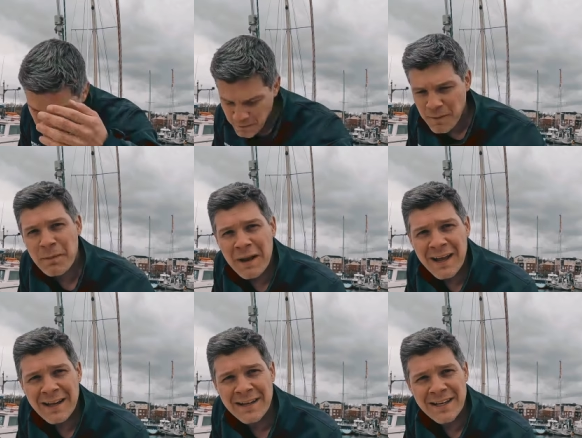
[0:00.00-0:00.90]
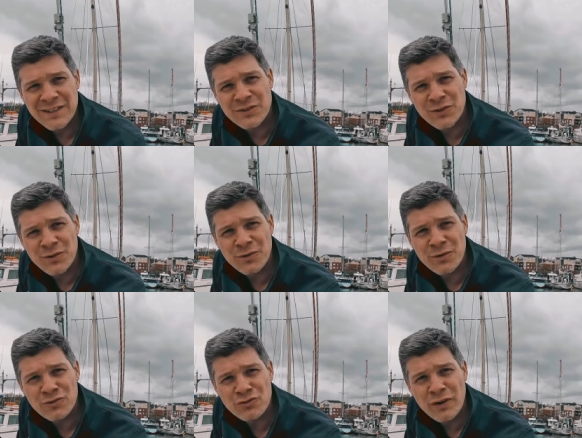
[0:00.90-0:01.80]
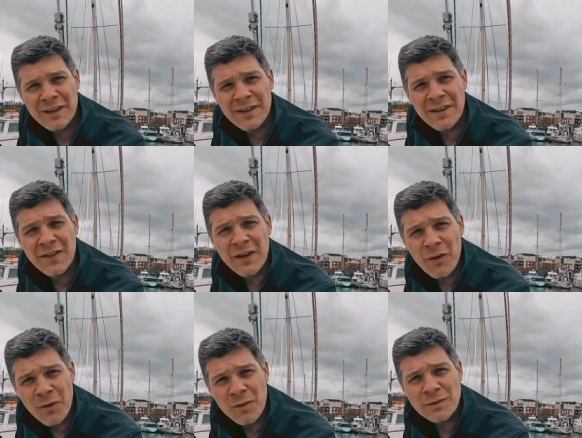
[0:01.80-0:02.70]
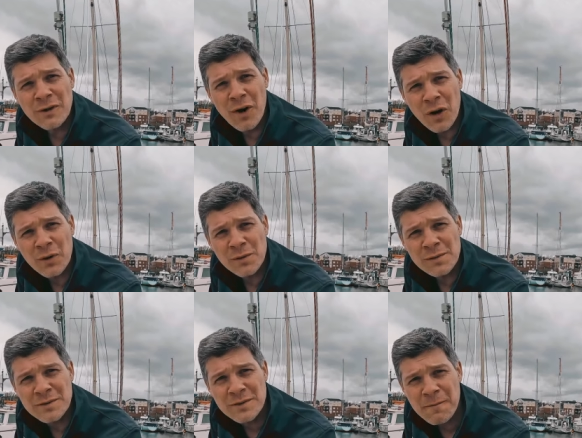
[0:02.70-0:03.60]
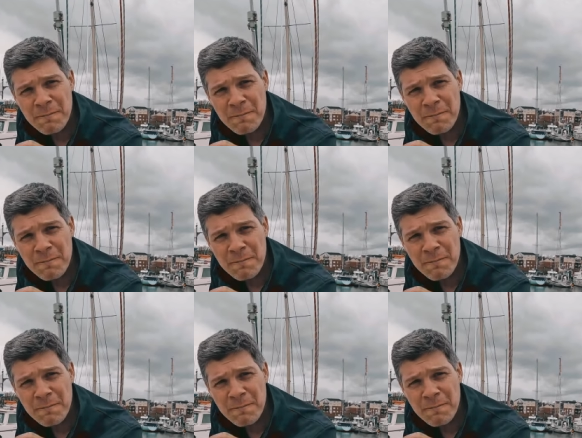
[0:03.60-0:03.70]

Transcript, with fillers: But the plan is to drill the old holes